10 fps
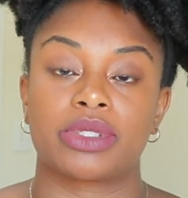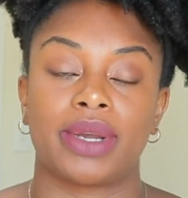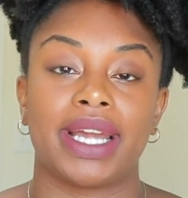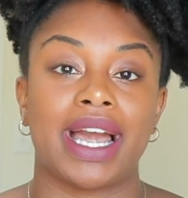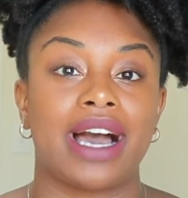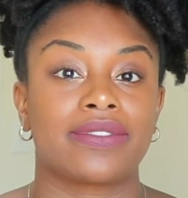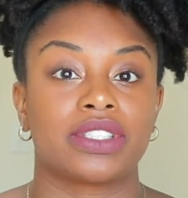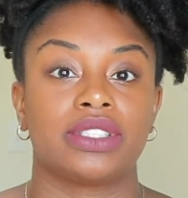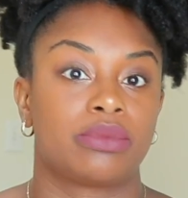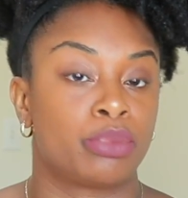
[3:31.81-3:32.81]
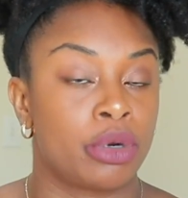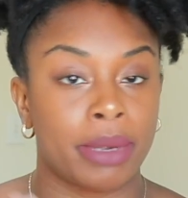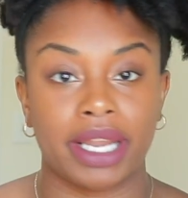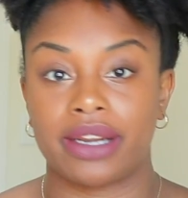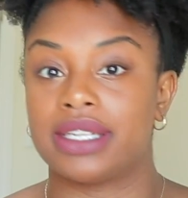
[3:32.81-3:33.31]
So I have to put
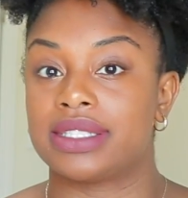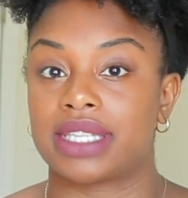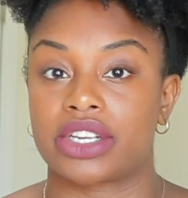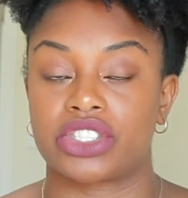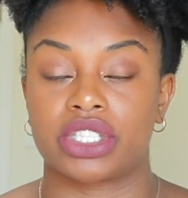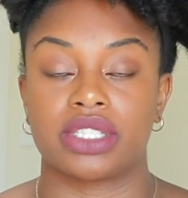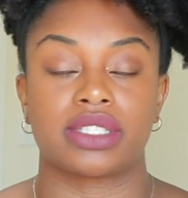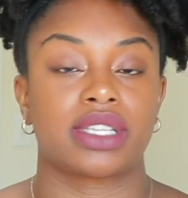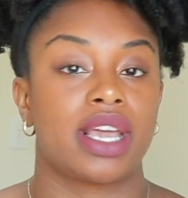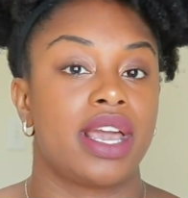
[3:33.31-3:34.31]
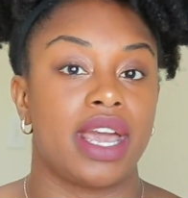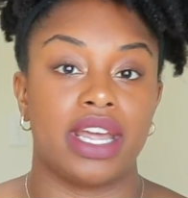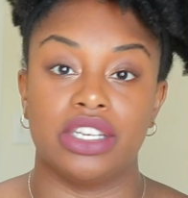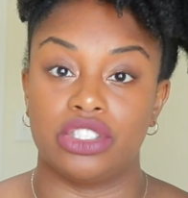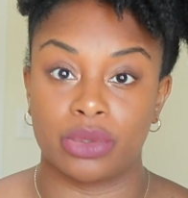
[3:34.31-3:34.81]
my hair in sections
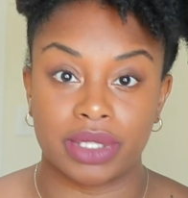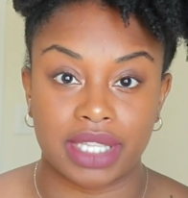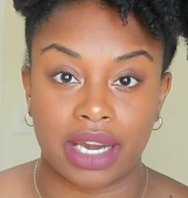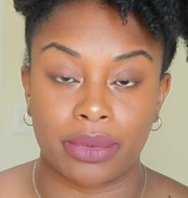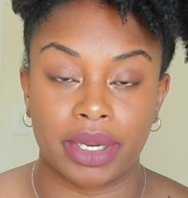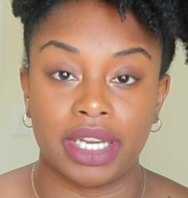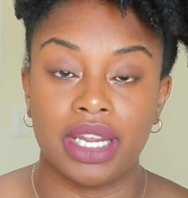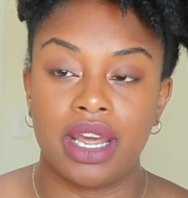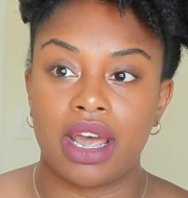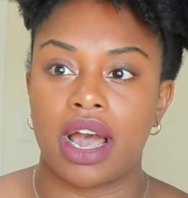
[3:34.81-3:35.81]
and do it that way.